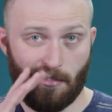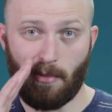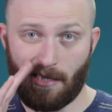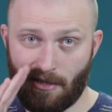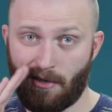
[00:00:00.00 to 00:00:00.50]

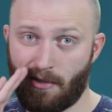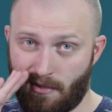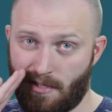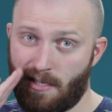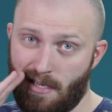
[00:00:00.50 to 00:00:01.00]
buy all their
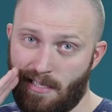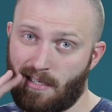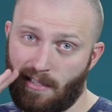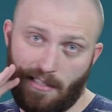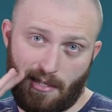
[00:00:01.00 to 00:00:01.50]
CDs
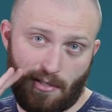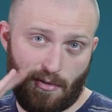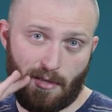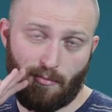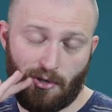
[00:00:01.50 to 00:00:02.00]
and listen to
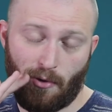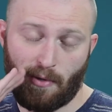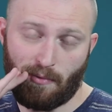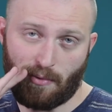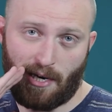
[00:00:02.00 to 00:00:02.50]
them when no
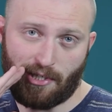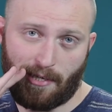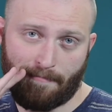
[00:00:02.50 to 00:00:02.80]
one was watching.